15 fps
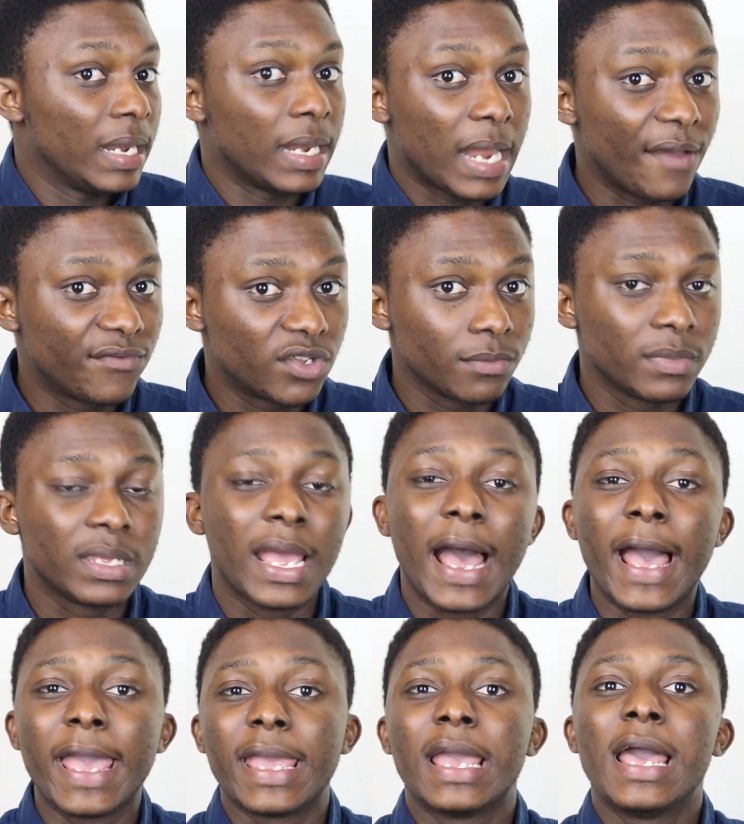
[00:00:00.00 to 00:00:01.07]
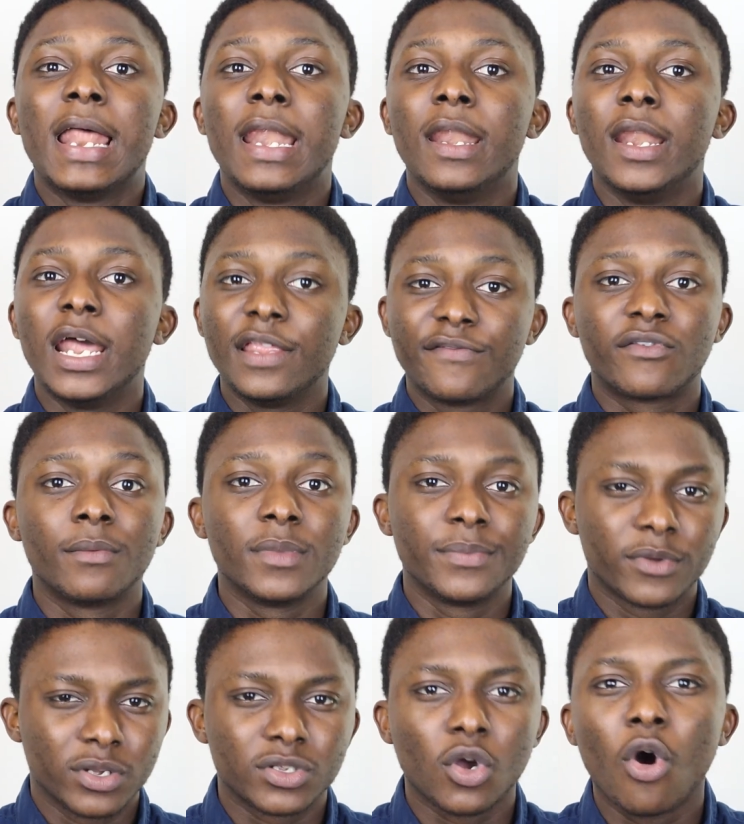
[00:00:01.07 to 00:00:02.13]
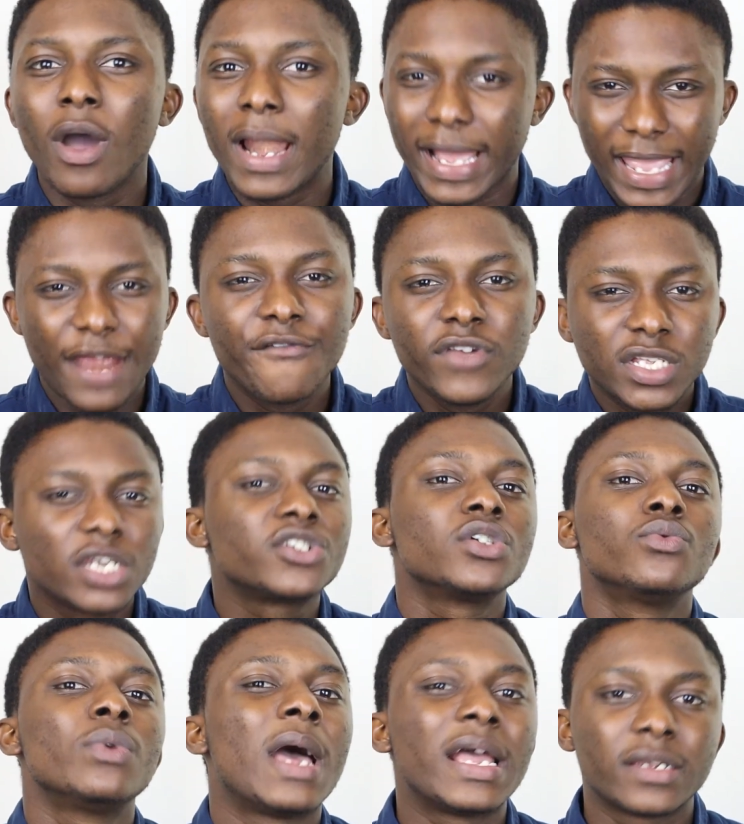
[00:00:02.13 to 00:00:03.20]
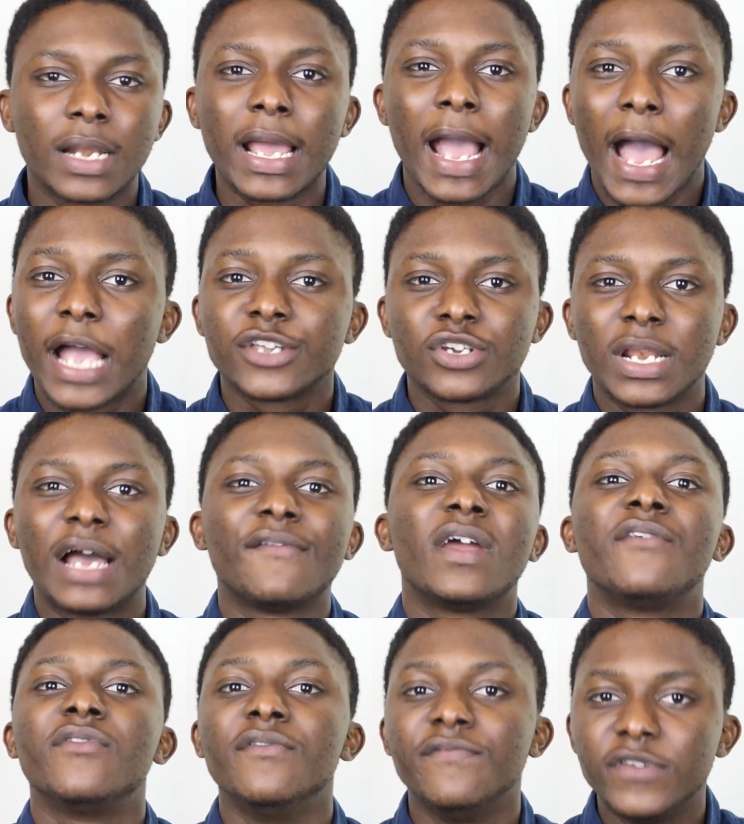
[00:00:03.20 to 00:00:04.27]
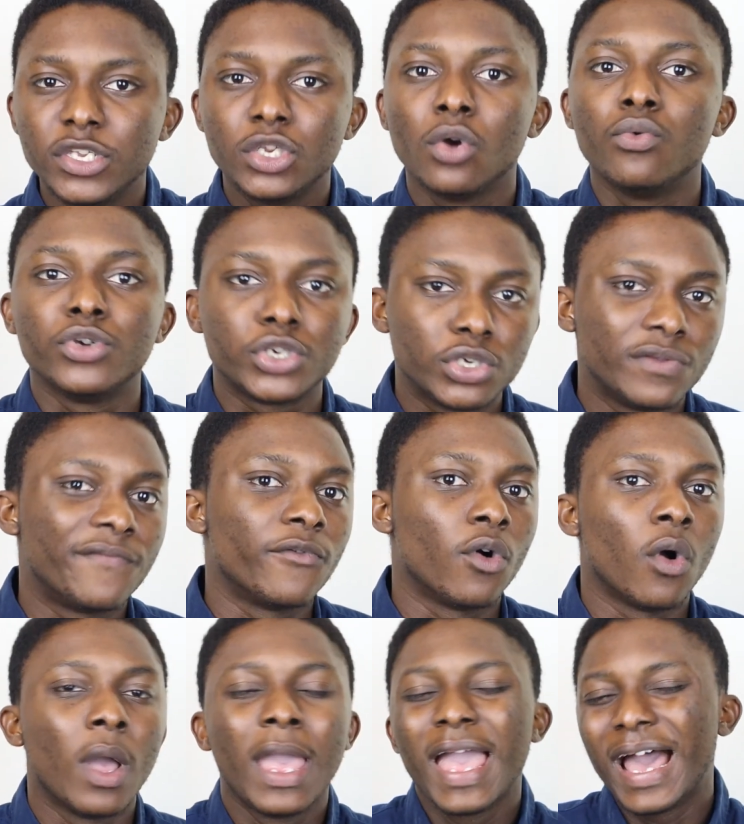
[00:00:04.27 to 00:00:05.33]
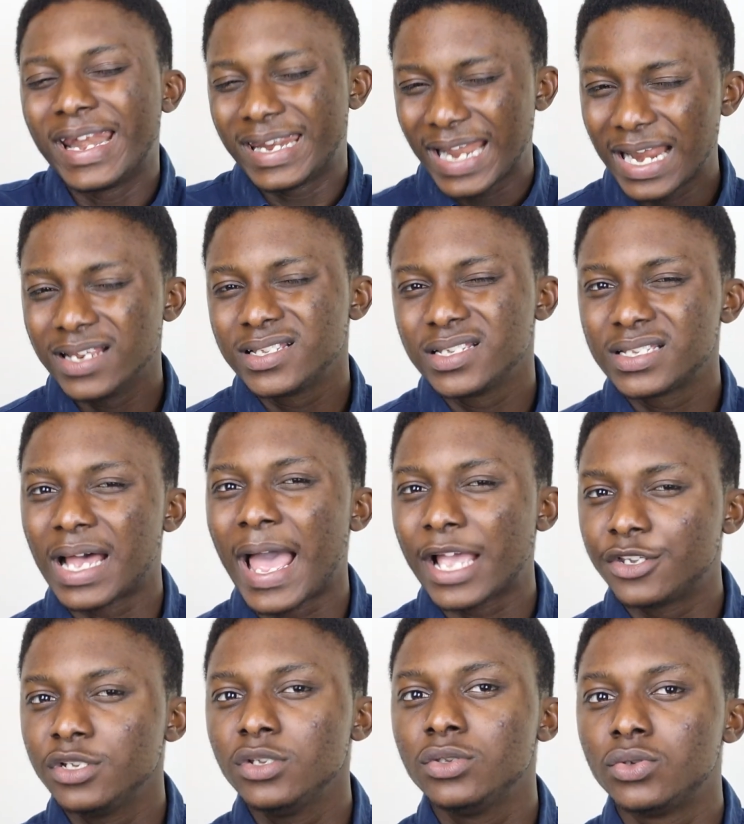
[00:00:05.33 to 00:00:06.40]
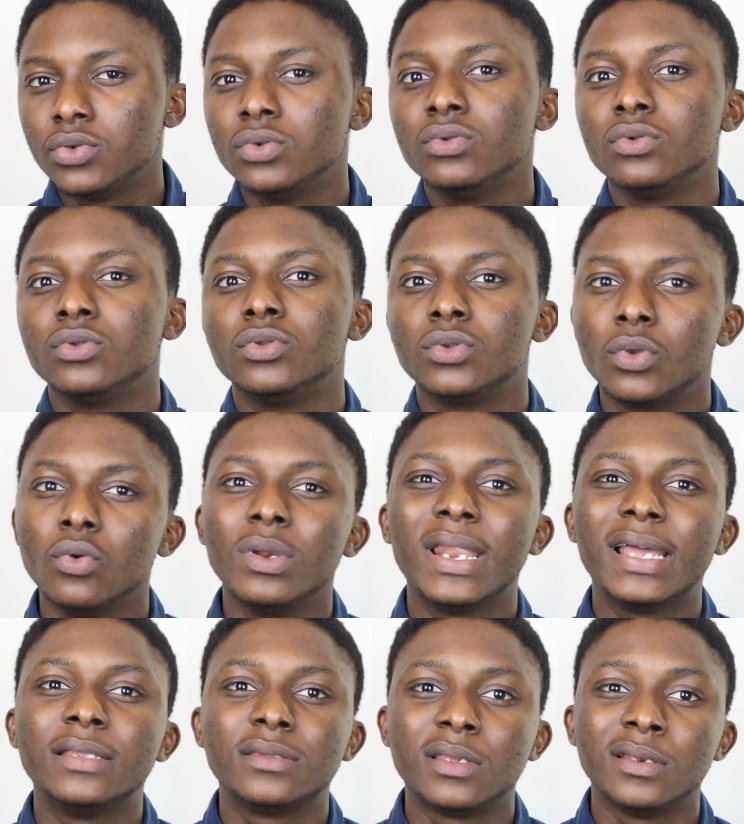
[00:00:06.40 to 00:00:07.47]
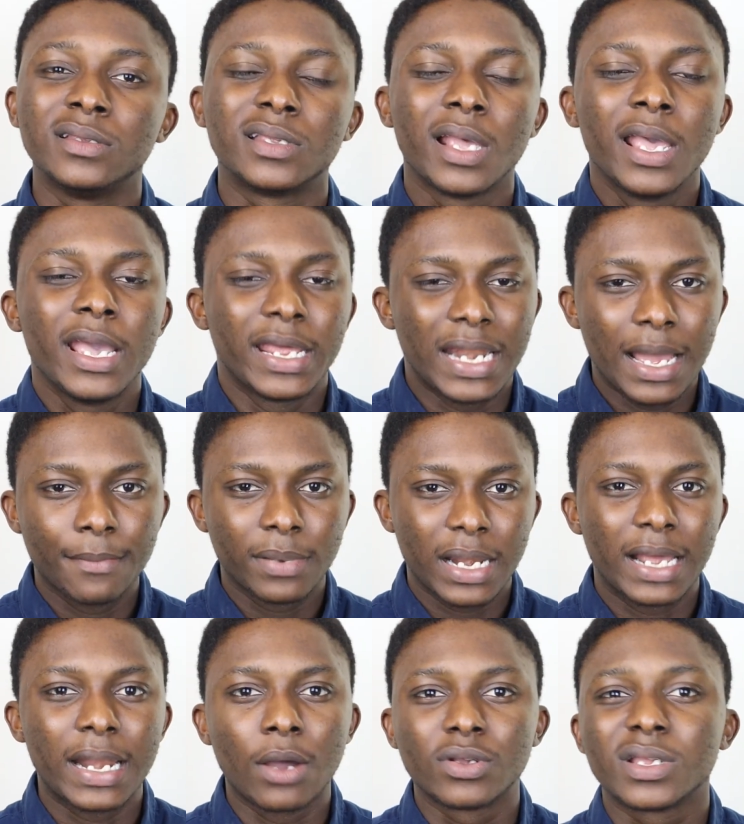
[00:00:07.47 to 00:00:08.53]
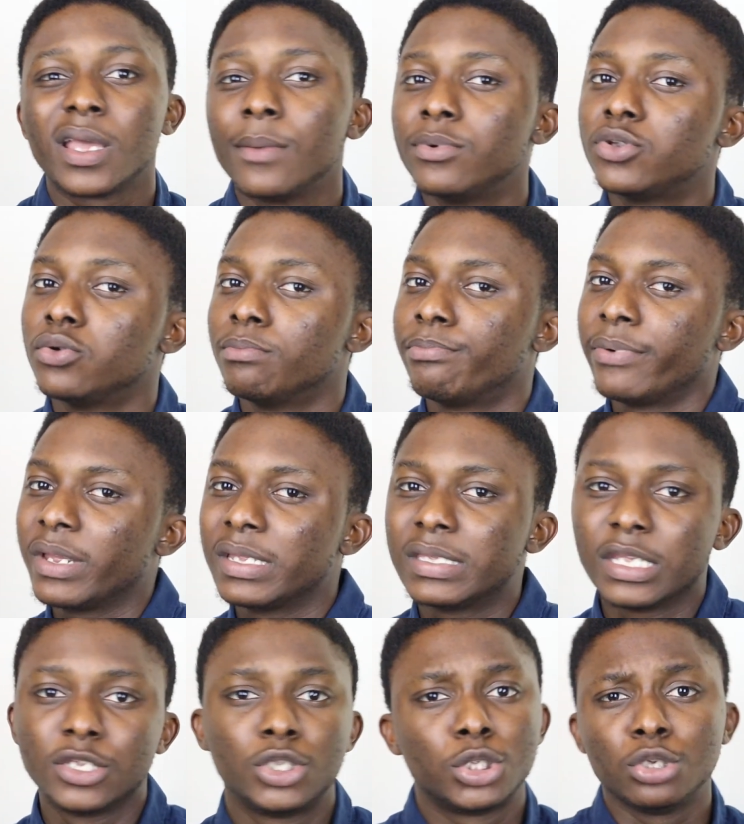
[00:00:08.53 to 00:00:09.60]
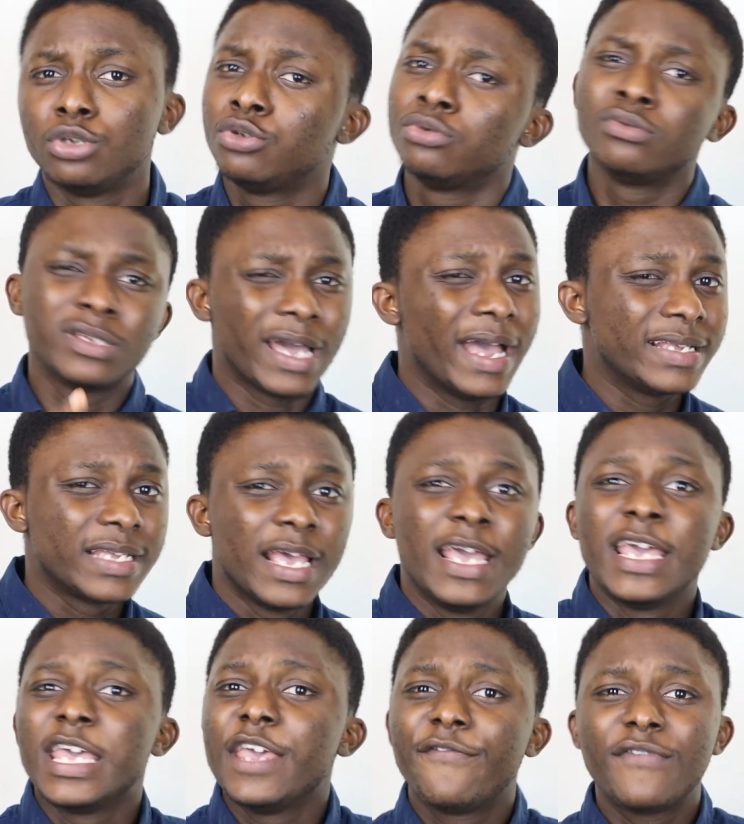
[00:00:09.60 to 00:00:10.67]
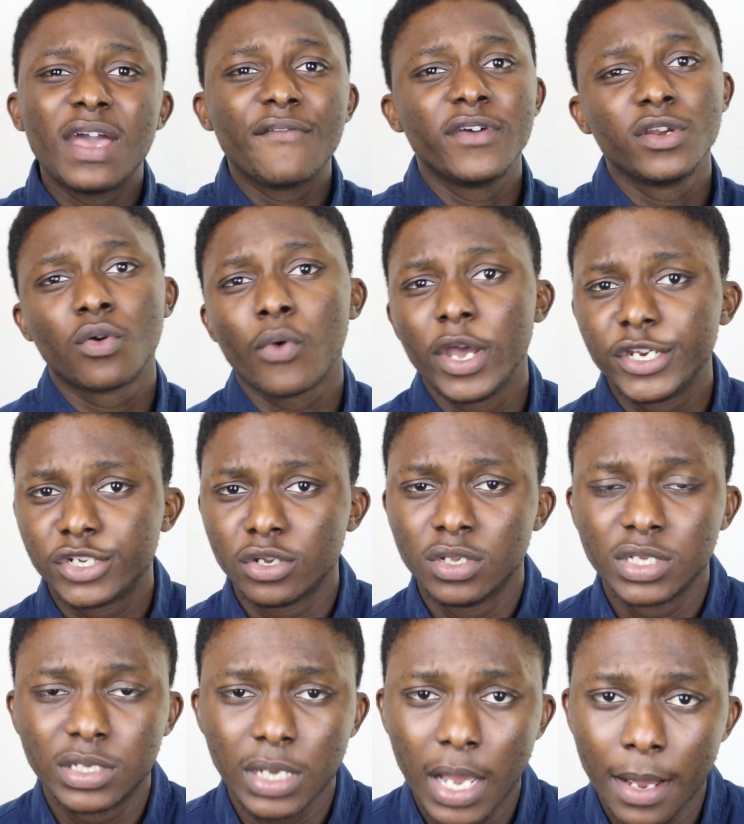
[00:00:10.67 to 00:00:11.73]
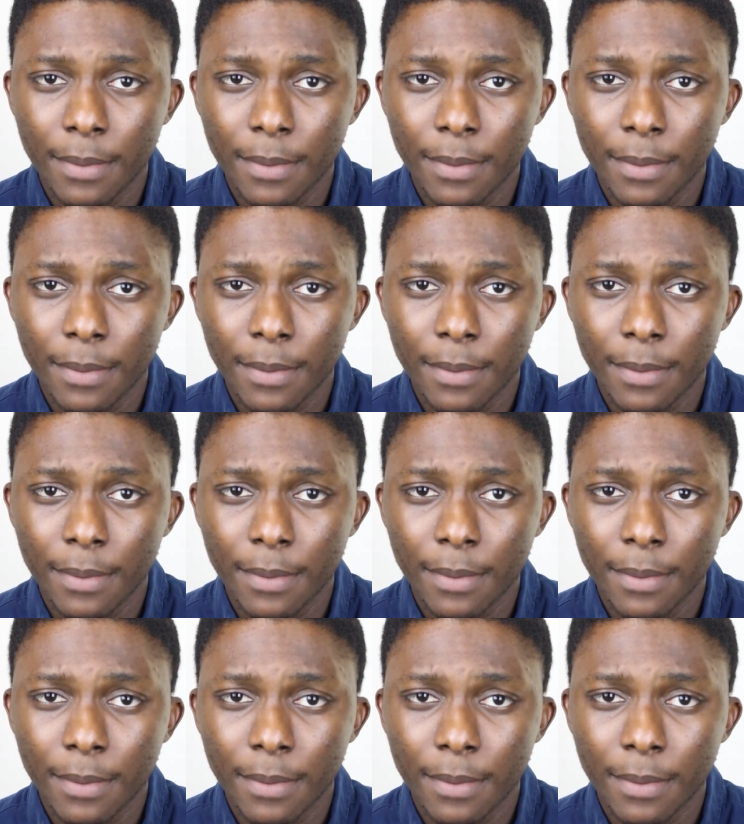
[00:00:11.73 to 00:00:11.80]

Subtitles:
left to me, I learned from it, because like every session we actually have every video we shoot for analysis, I actually do learn things, and I'm glad I was able to bring this to you guys. If you have any questions,